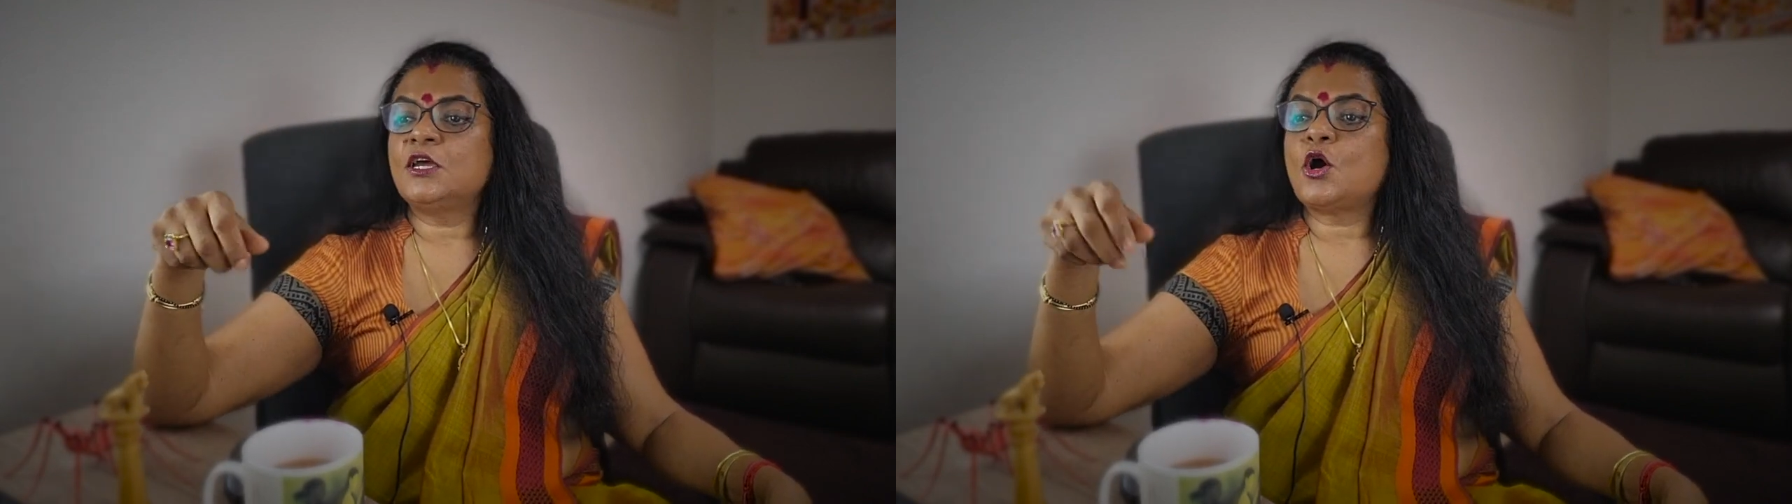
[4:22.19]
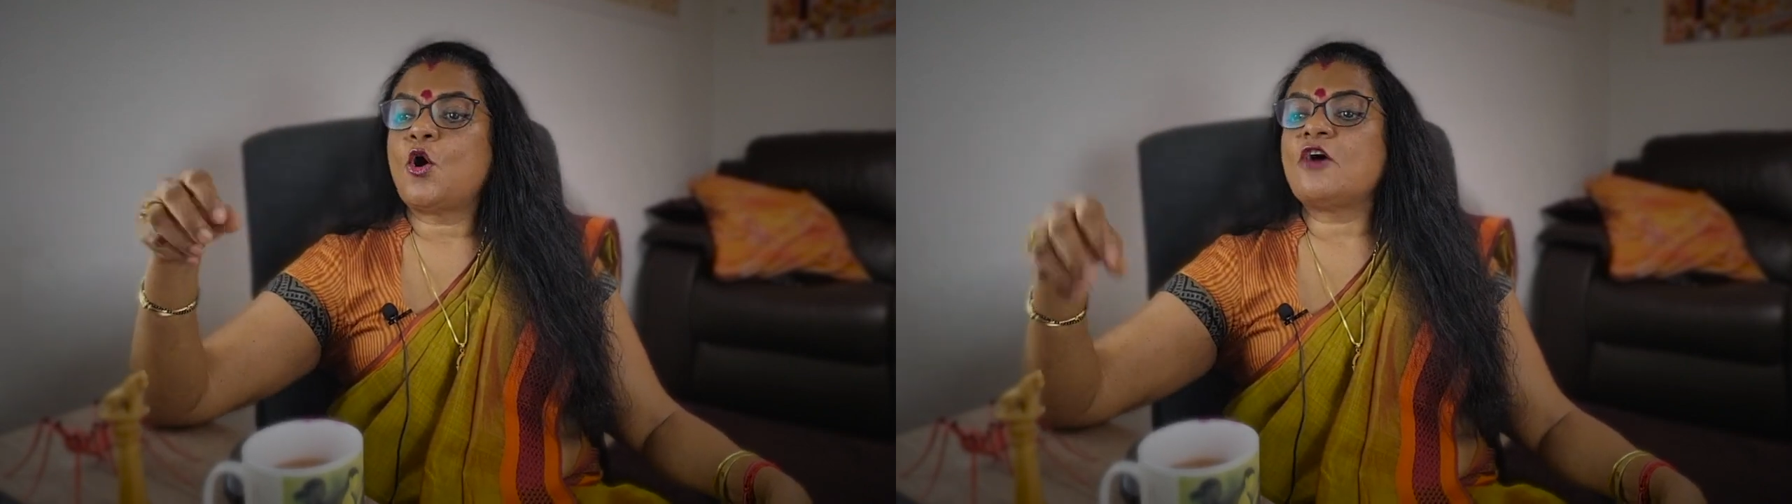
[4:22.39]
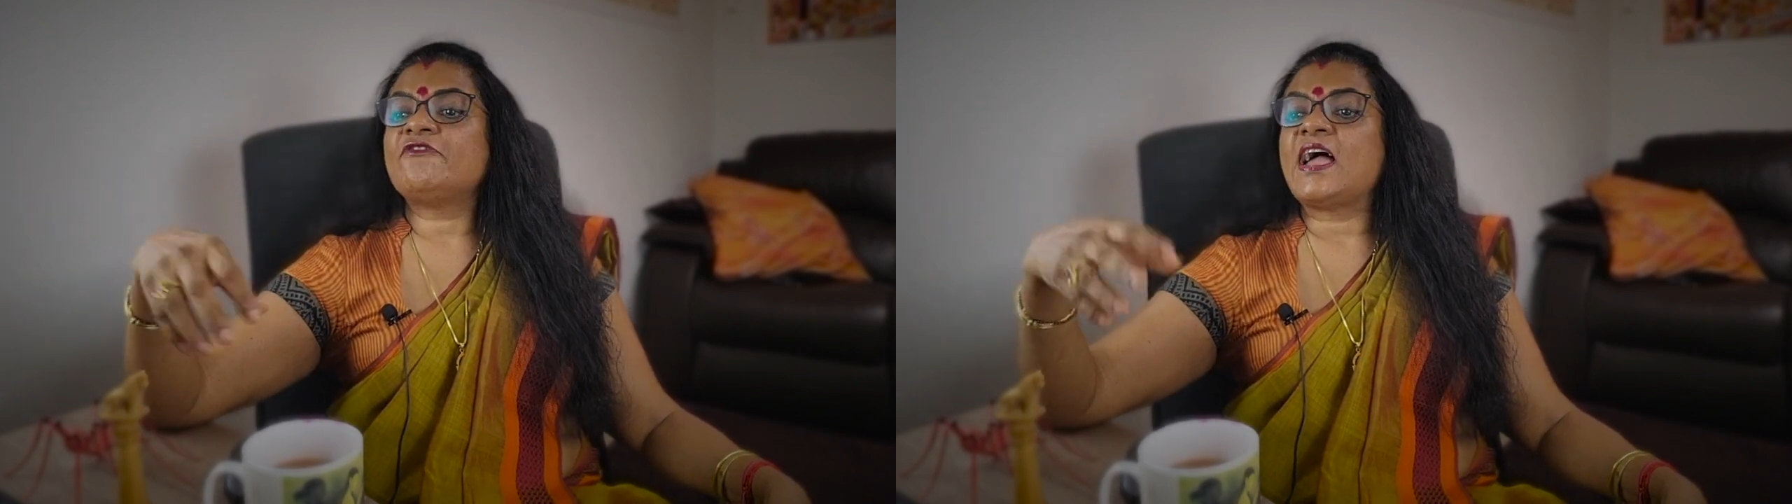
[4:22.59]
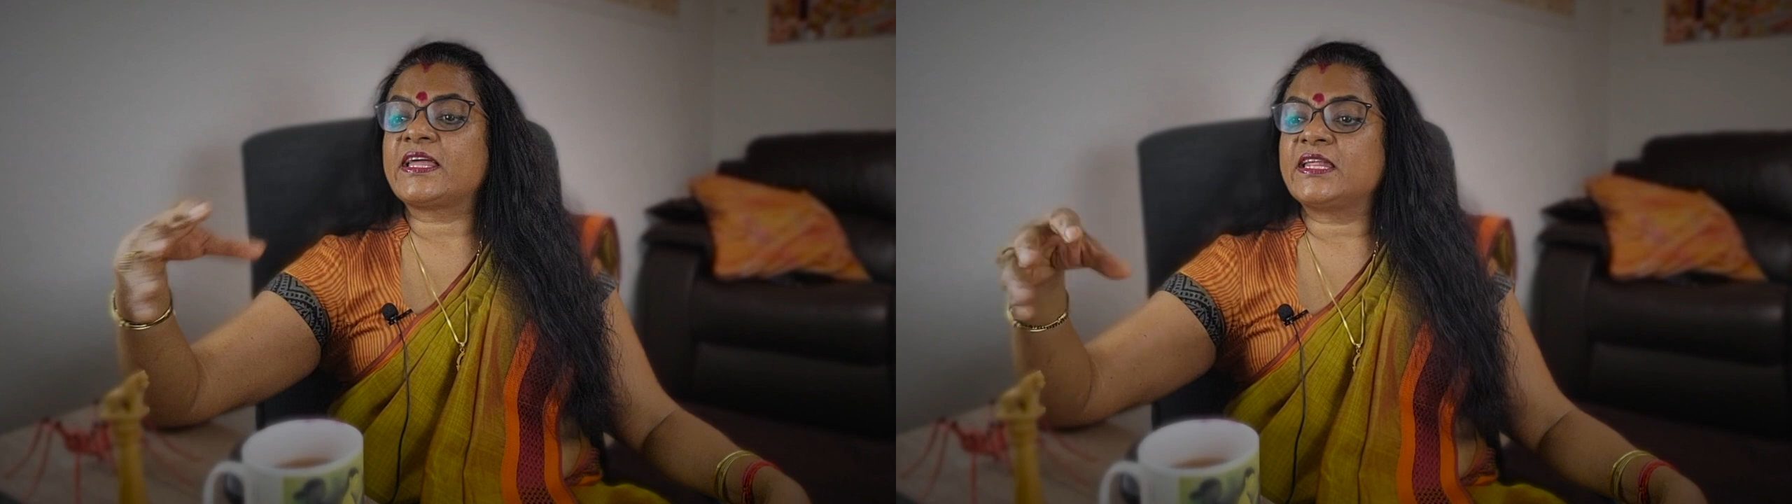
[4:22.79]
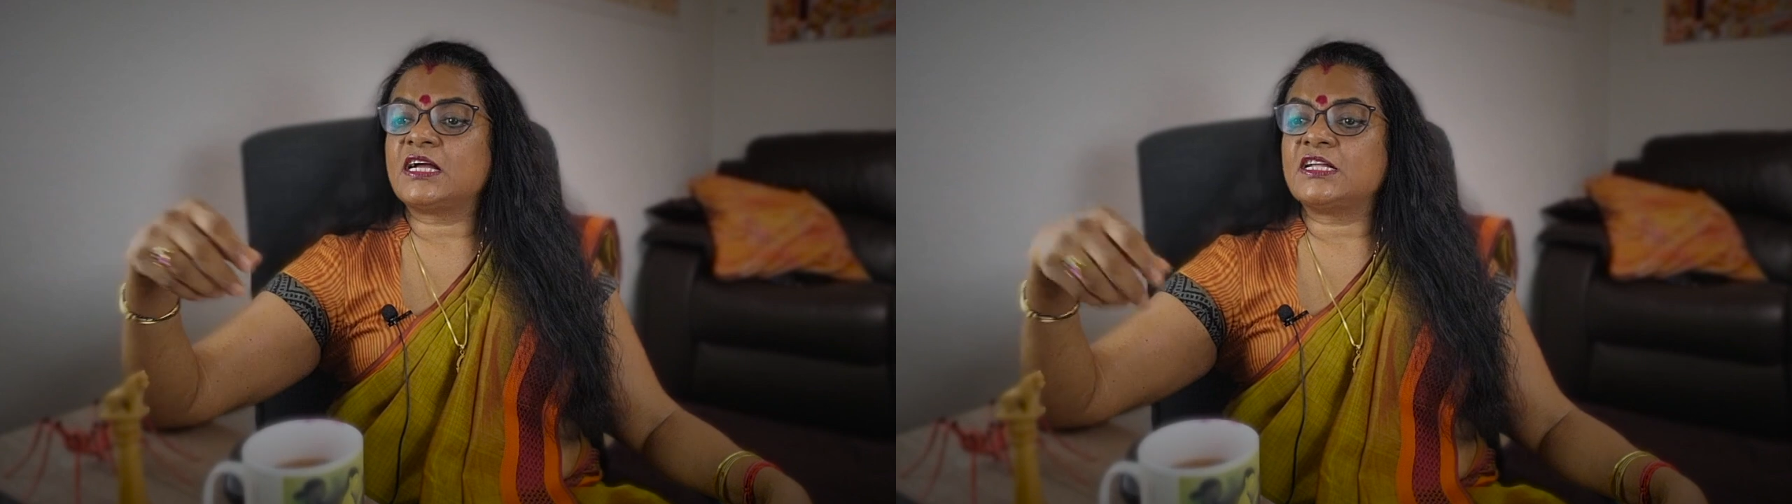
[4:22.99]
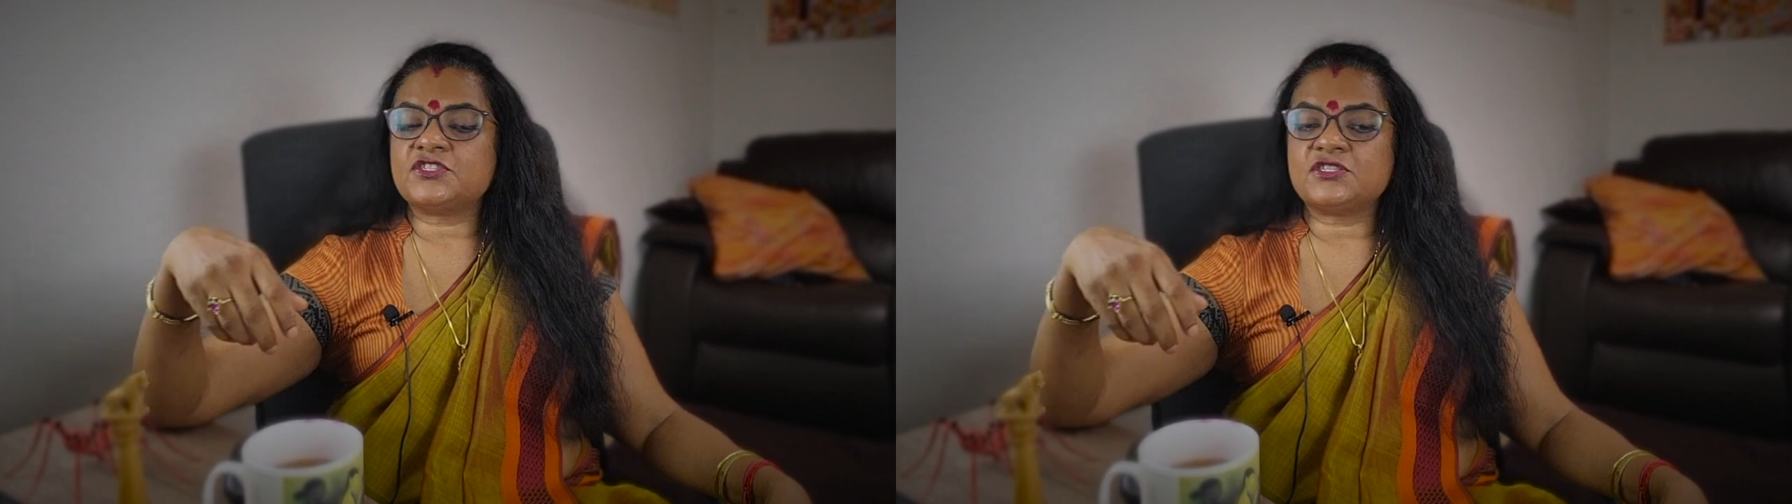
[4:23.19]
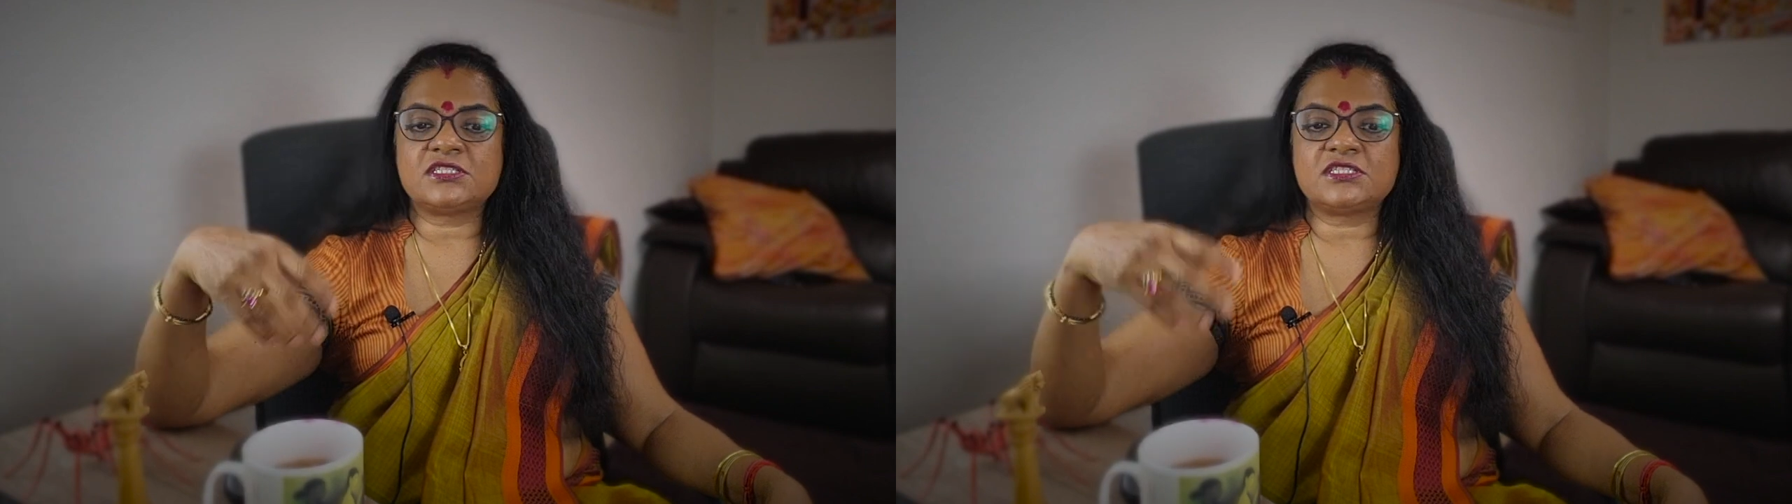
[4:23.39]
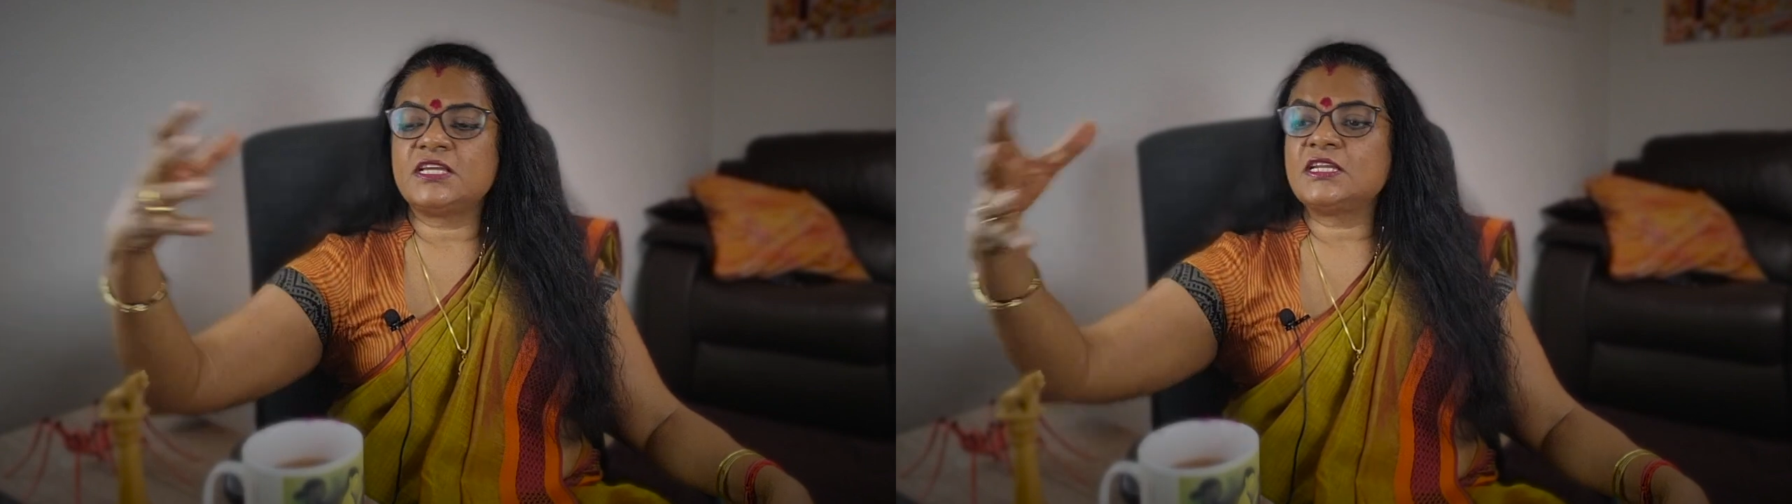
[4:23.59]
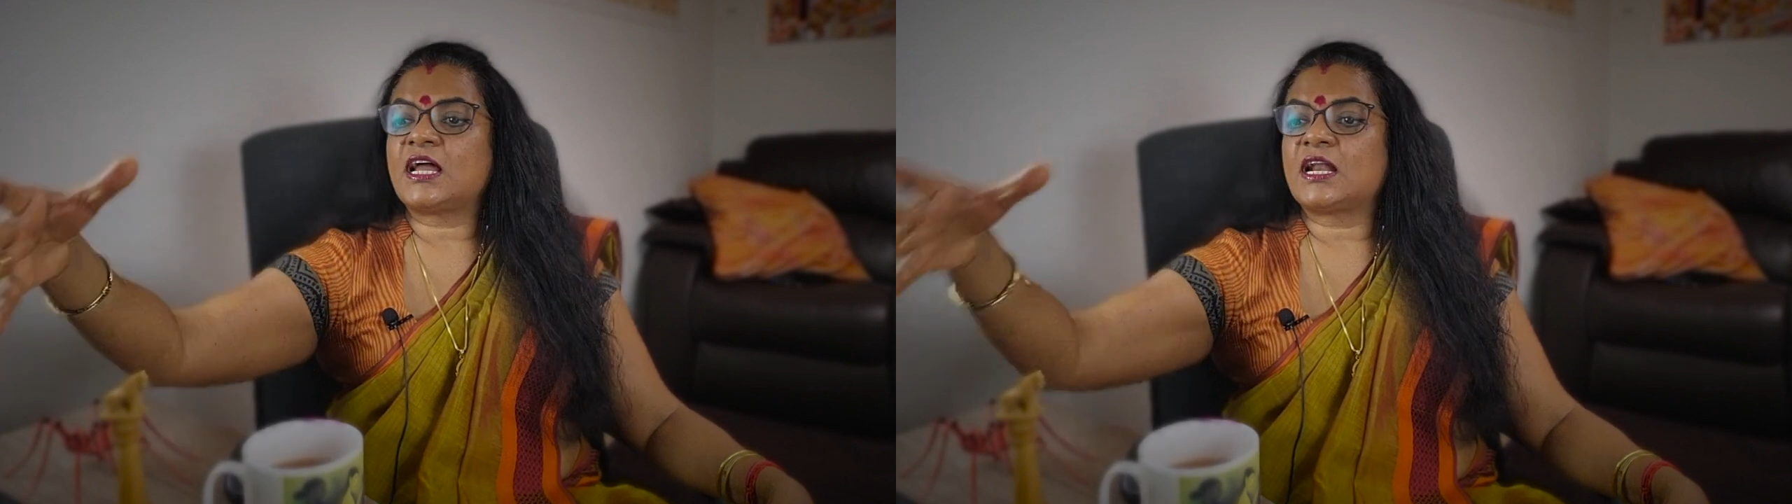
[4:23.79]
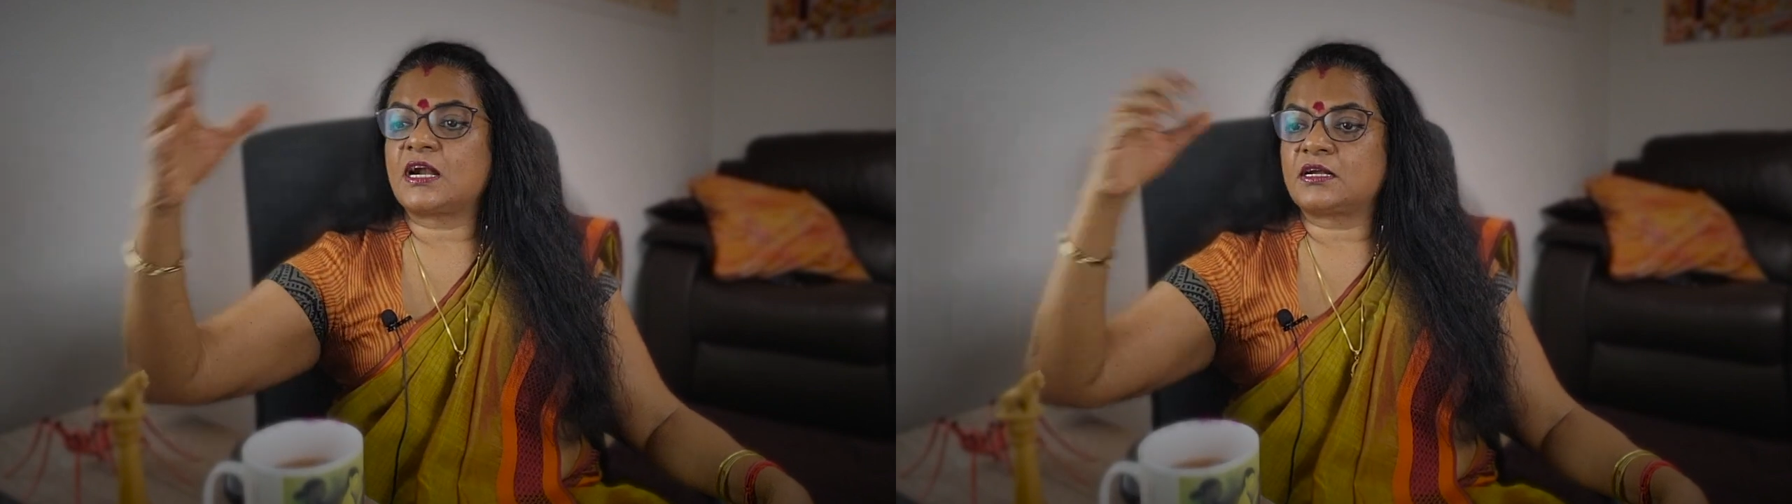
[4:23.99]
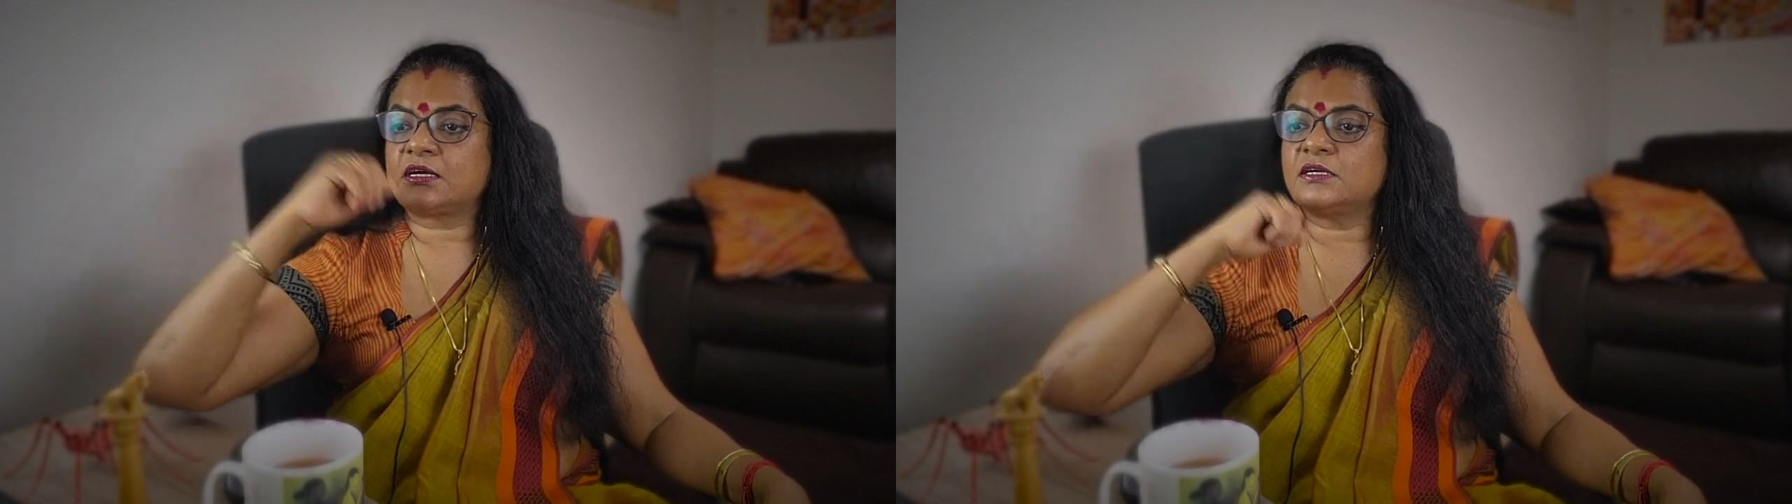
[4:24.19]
of agriculturists, say, in Karnataka.